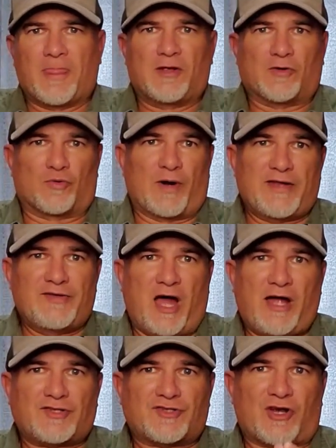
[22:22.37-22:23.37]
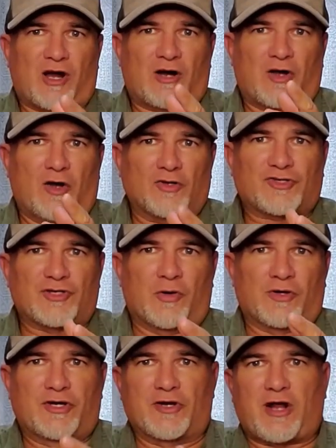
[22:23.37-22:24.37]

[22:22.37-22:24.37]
Red dots are also a good